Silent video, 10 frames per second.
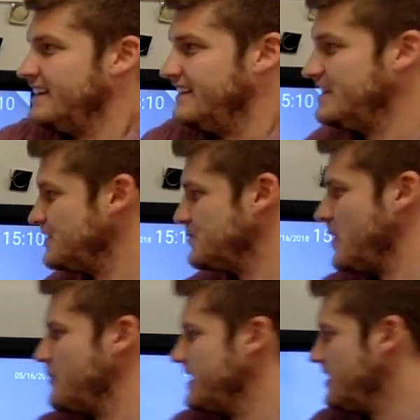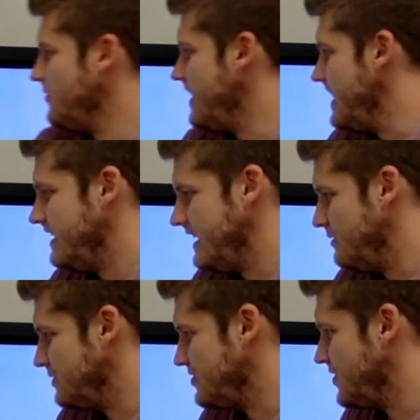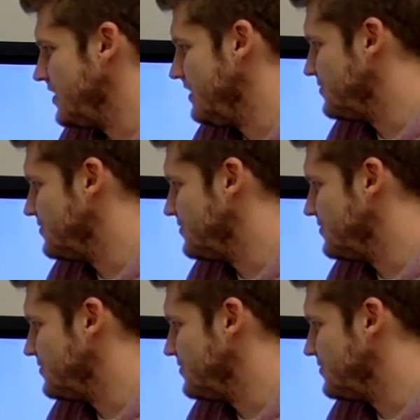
This is where we can go ahead, and I'm going to start off